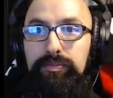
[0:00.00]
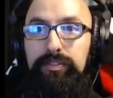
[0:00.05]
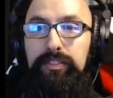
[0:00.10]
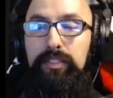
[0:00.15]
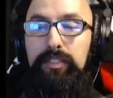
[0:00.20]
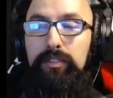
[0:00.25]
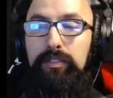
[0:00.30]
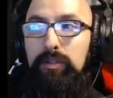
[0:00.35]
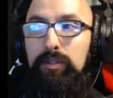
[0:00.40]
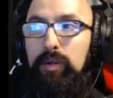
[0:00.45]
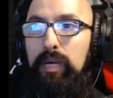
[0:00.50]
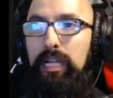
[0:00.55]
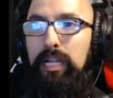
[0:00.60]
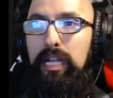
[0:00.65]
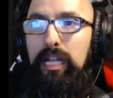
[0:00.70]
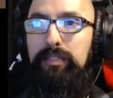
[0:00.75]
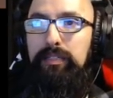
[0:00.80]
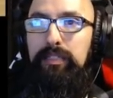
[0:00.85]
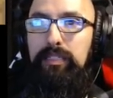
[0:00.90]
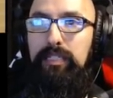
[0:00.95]
Still don't know how
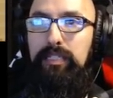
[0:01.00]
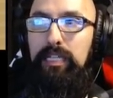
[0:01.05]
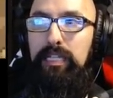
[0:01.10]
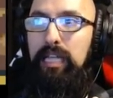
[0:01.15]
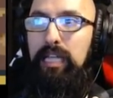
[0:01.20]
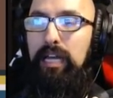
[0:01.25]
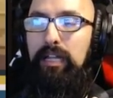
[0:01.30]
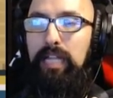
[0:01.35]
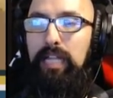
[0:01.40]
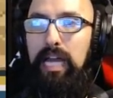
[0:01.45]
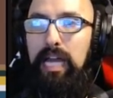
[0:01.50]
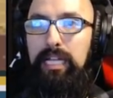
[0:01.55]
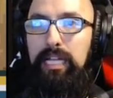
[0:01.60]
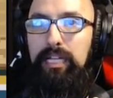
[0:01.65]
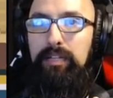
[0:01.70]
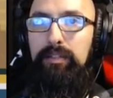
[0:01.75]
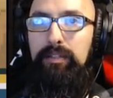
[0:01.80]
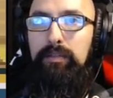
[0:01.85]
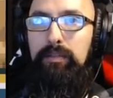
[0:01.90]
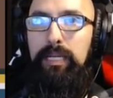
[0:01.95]
to get the hell out of
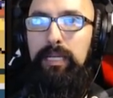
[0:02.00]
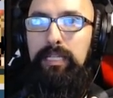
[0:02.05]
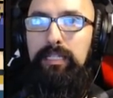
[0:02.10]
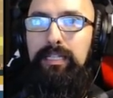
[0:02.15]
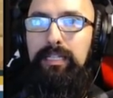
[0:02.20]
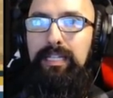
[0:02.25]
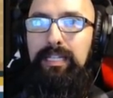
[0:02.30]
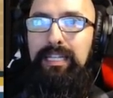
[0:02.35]
here though, man.